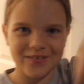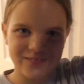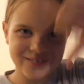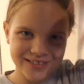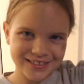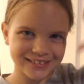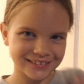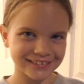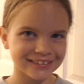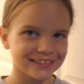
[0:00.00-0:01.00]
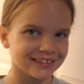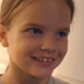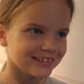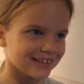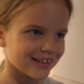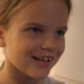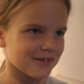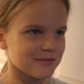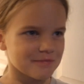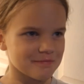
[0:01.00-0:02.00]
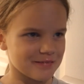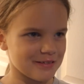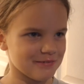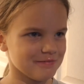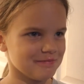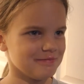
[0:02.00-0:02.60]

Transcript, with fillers: I think we're both losers in this game. Yep.